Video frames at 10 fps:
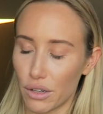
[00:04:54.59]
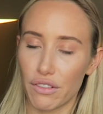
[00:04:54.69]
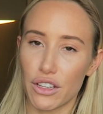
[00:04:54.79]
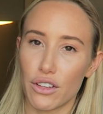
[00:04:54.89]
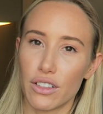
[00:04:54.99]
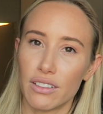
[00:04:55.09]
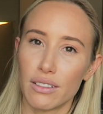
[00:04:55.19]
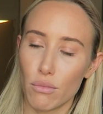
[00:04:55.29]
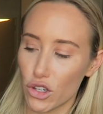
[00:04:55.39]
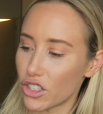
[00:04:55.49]
want to feel
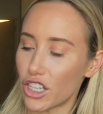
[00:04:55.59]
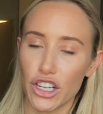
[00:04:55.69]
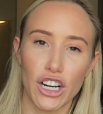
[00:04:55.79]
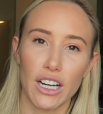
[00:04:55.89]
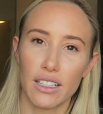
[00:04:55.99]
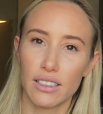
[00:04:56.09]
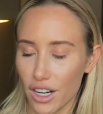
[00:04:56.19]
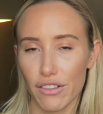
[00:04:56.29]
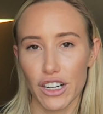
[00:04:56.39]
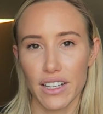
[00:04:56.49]
more secure,
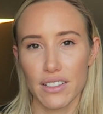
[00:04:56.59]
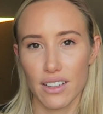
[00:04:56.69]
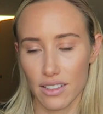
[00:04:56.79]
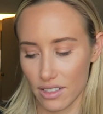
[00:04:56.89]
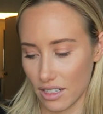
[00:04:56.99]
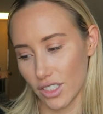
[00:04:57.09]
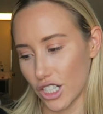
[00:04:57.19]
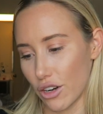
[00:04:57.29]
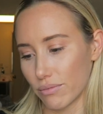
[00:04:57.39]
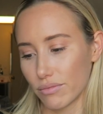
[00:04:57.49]
whatever it is, because, you
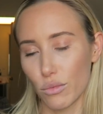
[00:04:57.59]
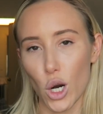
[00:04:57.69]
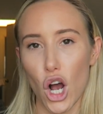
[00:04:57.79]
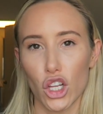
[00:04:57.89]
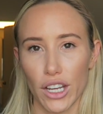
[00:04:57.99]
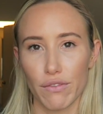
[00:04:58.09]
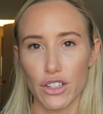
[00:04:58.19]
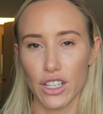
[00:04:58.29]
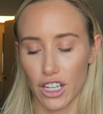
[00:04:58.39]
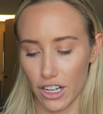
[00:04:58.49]
know, we're all looking for
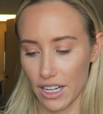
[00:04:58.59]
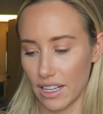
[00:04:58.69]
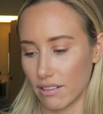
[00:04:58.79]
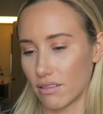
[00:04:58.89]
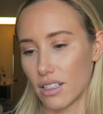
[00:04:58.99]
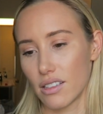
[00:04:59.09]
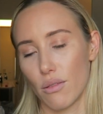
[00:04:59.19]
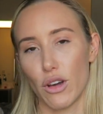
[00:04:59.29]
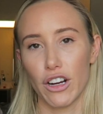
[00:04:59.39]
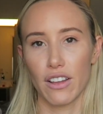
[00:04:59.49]
security in somewhere